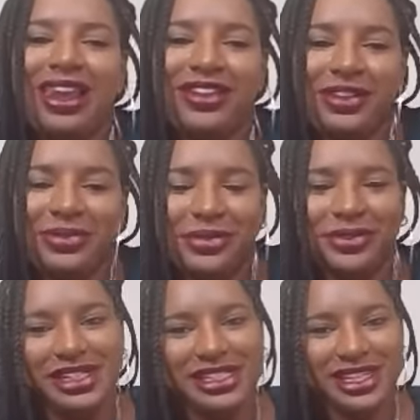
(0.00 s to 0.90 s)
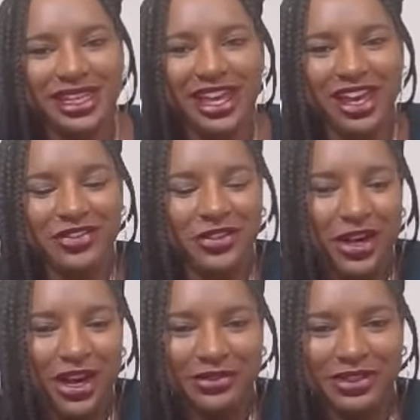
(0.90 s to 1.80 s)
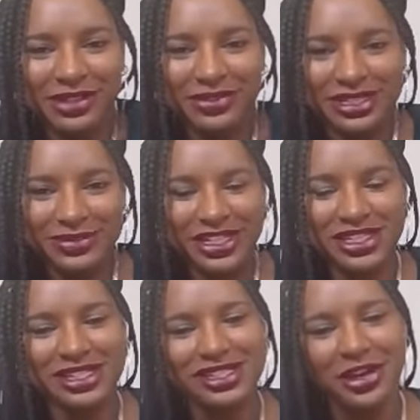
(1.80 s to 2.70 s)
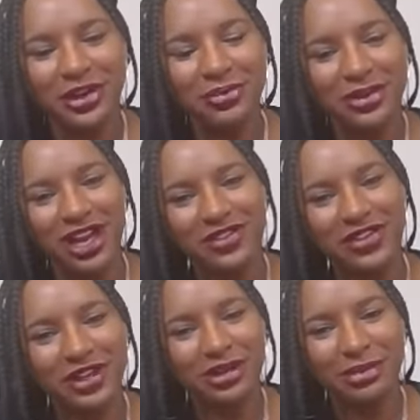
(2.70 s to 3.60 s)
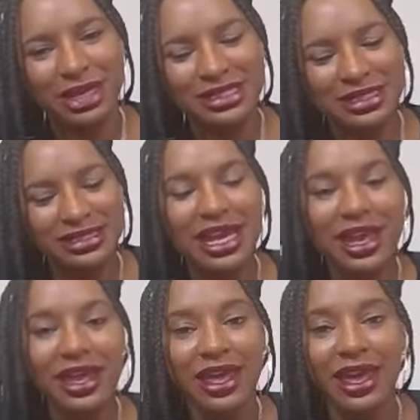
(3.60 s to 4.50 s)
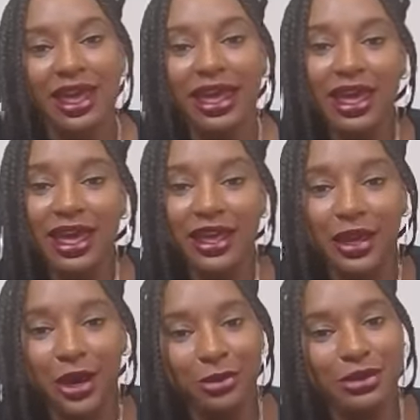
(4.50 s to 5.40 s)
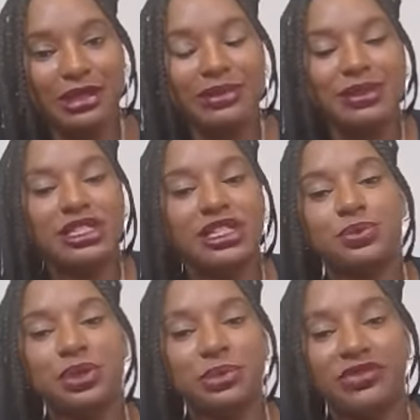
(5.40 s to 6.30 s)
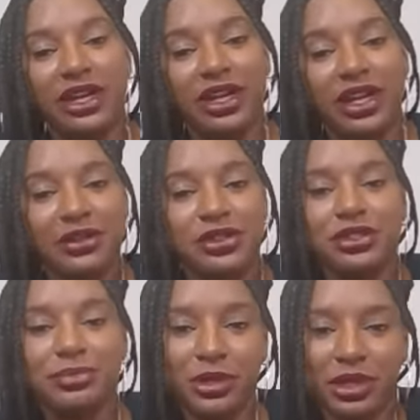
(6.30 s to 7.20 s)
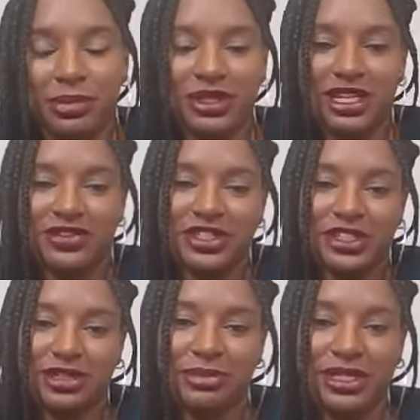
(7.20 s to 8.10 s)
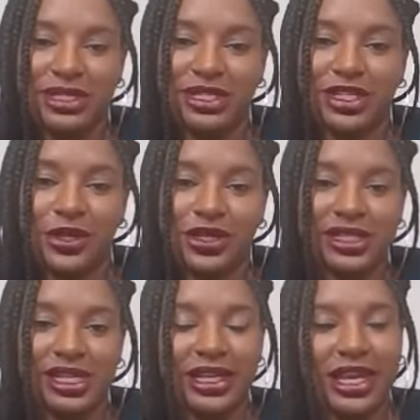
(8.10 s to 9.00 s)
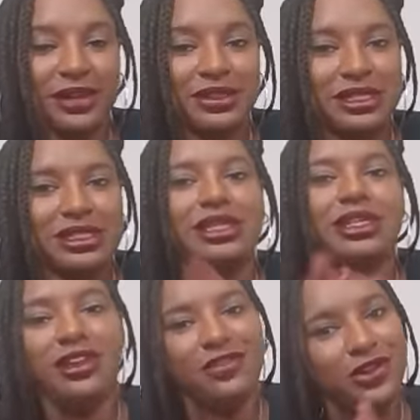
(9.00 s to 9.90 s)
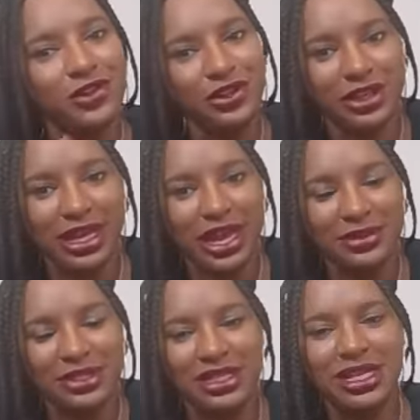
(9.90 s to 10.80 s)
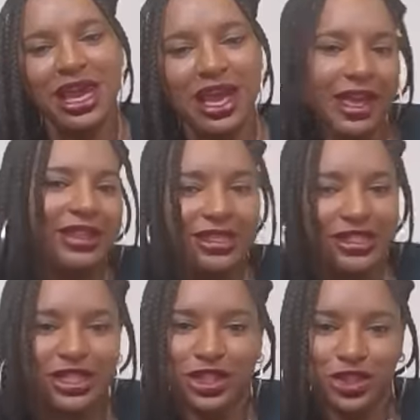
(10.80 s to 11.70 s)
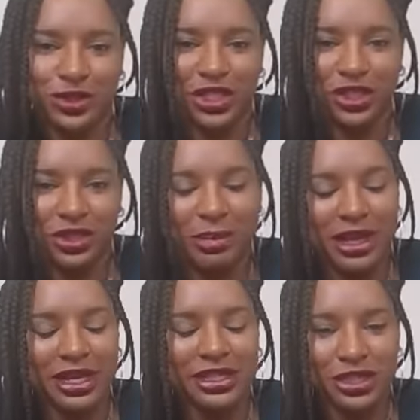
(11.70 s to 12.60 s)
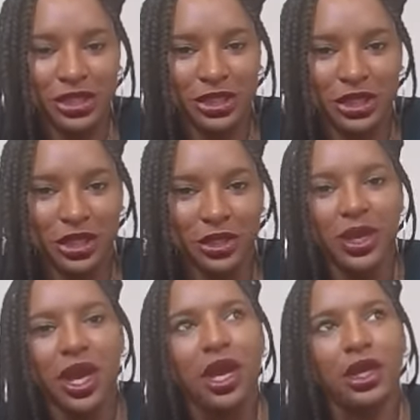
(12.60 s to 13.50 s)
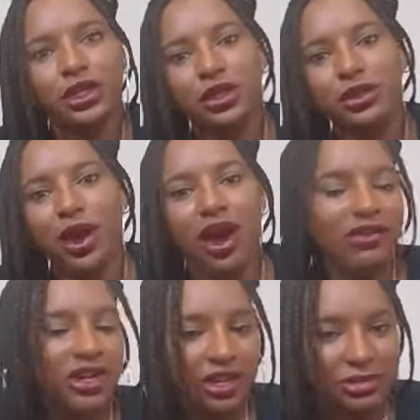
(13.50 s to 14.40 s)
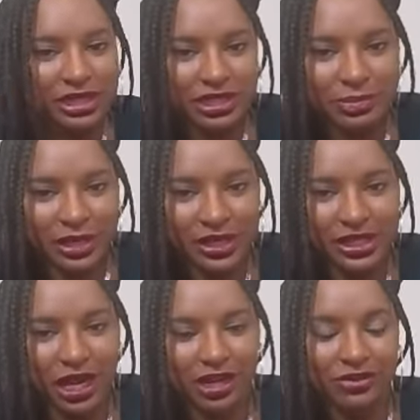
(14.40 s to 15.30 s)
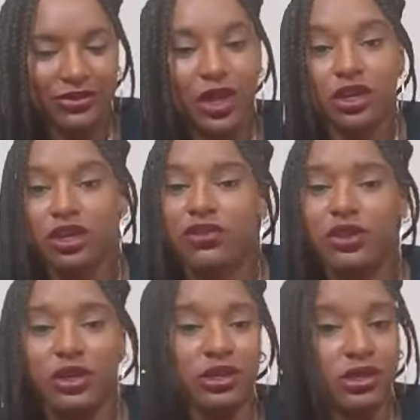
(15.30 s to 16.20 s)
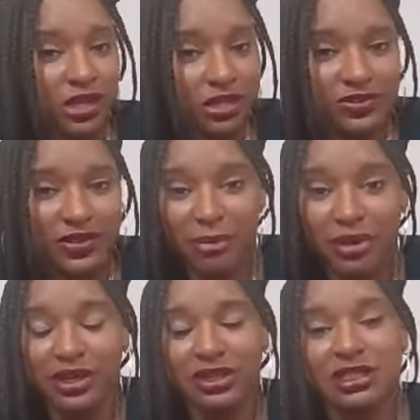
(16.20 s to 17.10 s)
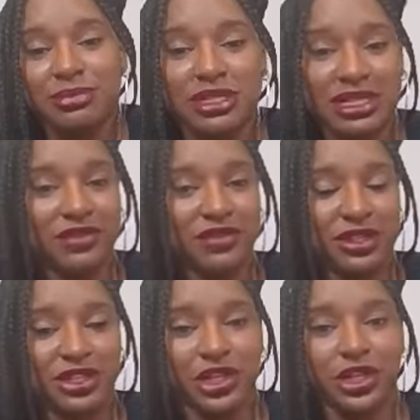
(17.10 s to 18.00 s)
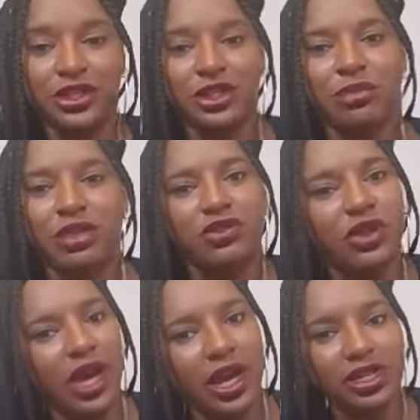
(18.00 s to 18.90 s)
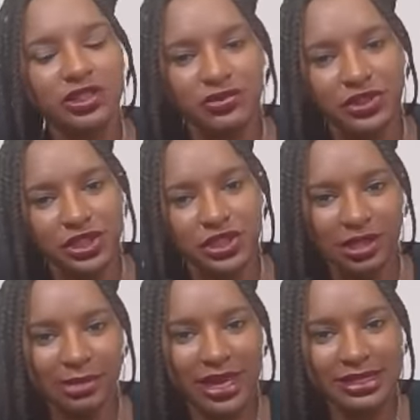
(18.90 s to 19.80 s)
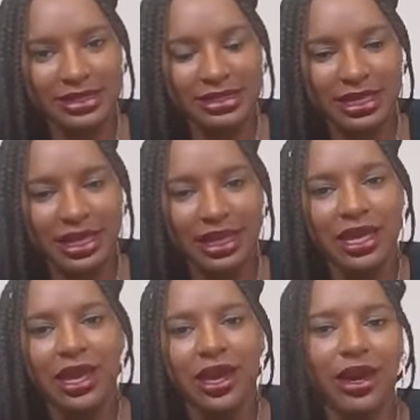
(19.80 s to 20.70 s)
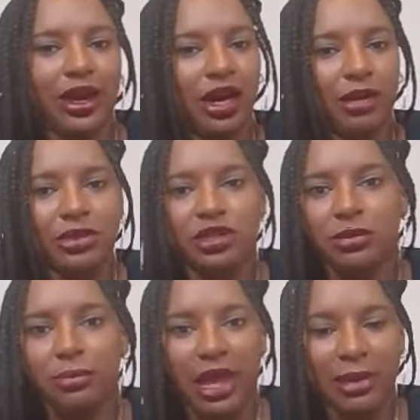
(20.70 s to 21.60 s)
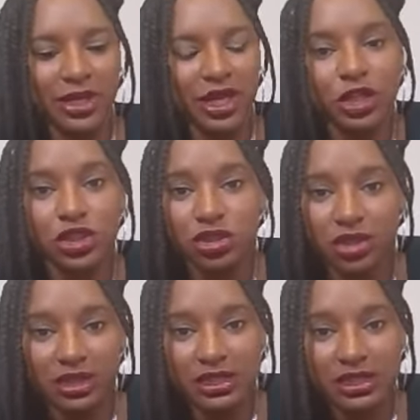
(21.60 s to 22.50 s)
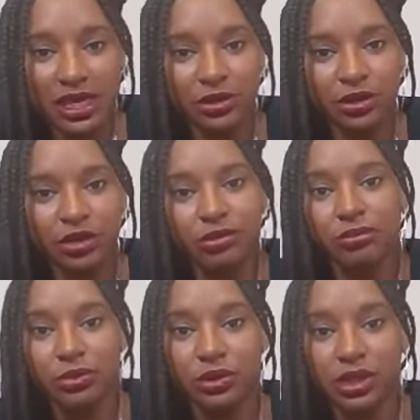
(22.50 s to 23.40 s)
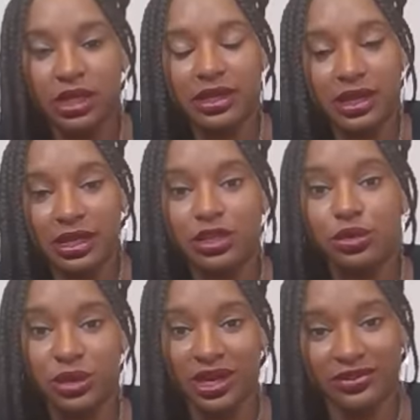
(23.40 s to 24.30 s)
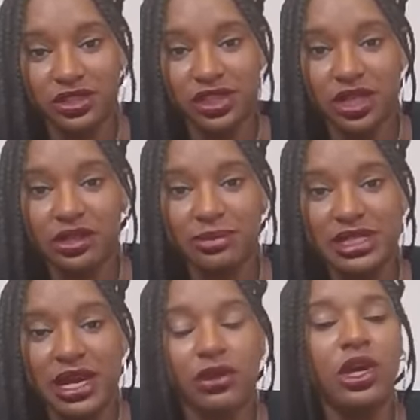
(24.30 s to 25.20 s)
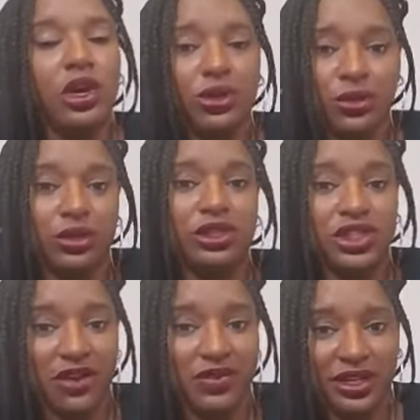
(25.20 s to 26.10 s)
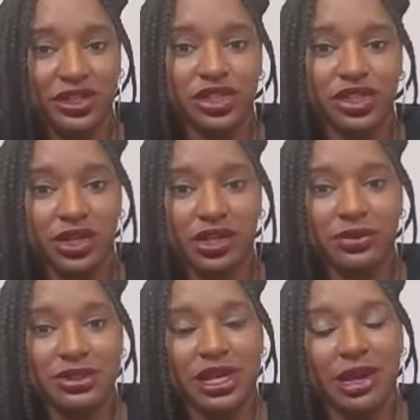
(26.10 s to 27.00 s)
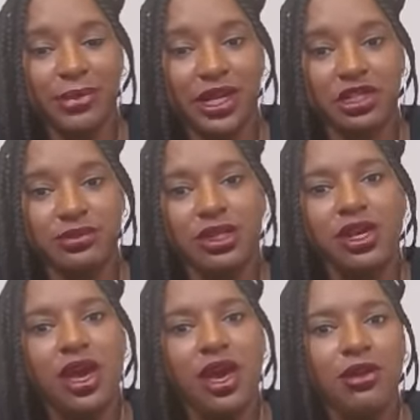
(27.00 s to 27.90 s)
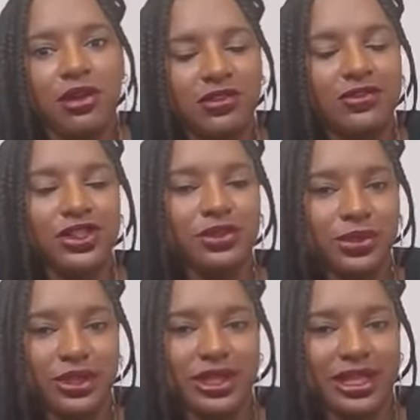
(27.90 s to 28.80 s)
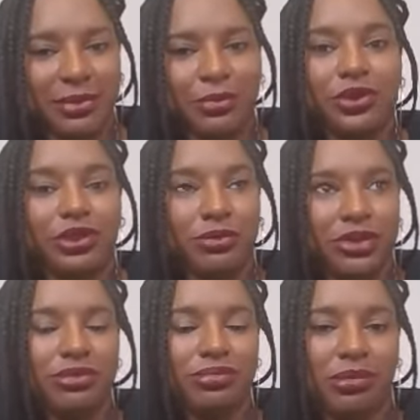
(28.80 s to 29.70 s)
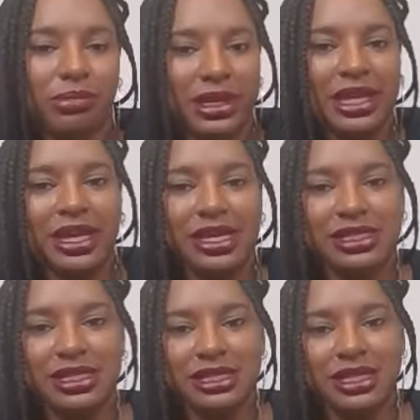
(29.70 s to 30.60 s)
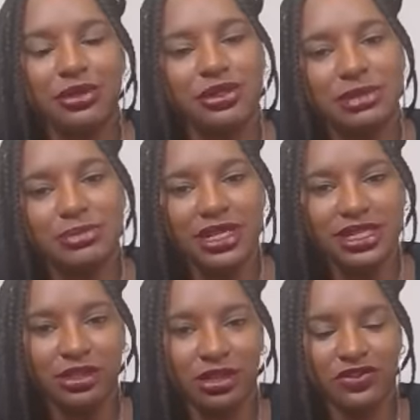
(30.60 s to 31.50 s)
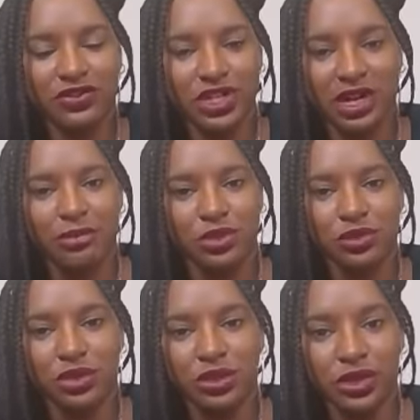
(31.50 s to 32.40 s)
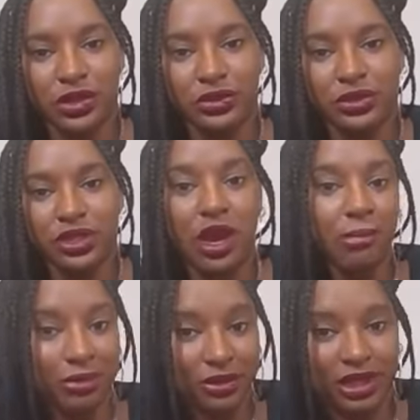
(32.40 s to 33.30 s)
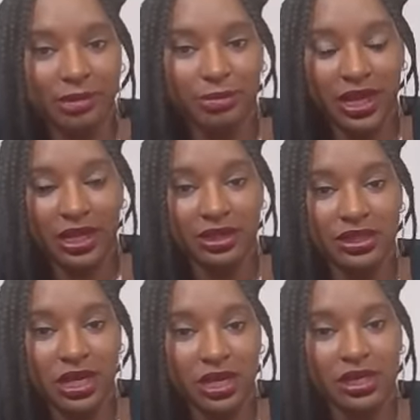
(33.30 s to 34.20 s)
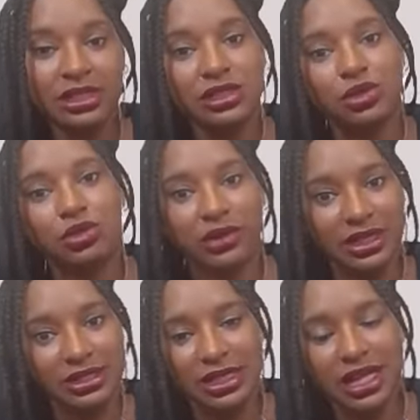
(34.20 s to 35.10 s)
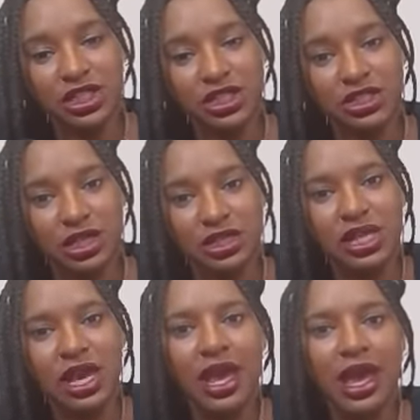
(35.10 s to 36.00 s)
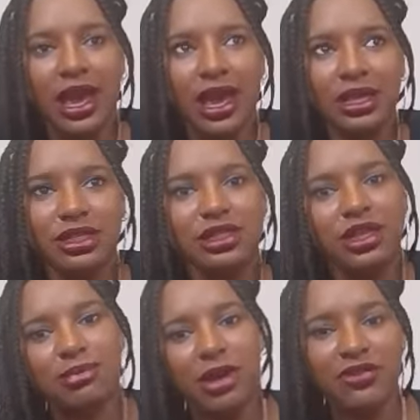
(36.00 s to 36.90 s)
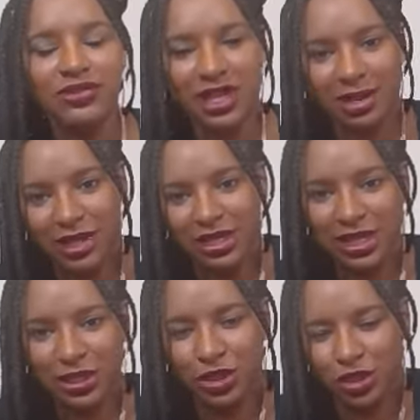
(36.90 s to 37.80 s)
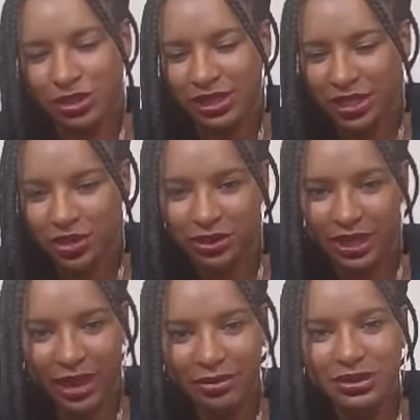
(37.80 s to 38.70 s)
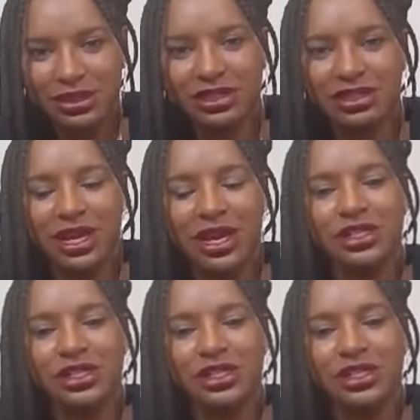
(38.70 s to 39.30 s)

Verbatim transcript: Hi lovely people, it's Kia here from Kara Bookkeeping Specialists. I hope you're having an amazing day. Here at Kara Bookkeeping Specialists, we provide outsourced bookkeeping services to business owners and accountants. And if you're an accountant and this situation applies to you, you are running your business by yourself, you've got loads of happy customers, everything's going good, but you've kind of reached capacity. Um, you maybe are struggling to take on more clients, or you have to turn them down, or you're generally just struggling with time management. Often what the what the real problem is, is that you're spending a lot of time doing those bookkeeping tasks or reconciliation tasks, and the amount of time that it takes you to the actual accounts